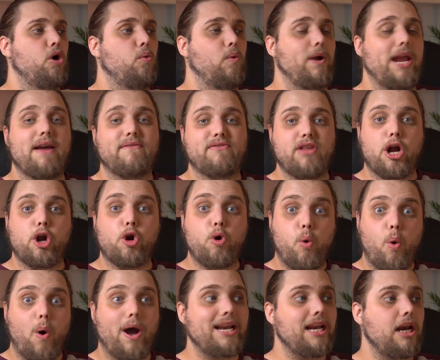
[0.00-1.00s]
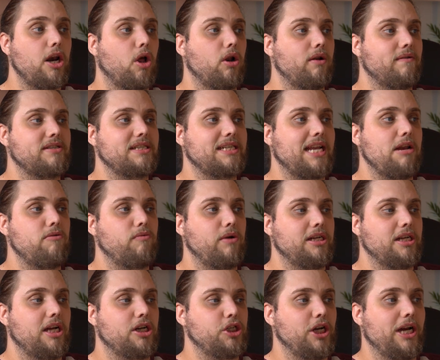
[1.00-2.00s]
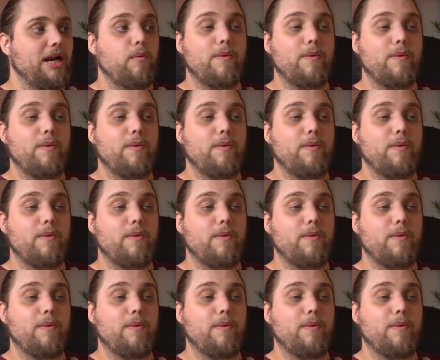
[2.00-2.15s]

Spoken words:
we have done quite a lot of skin retouching,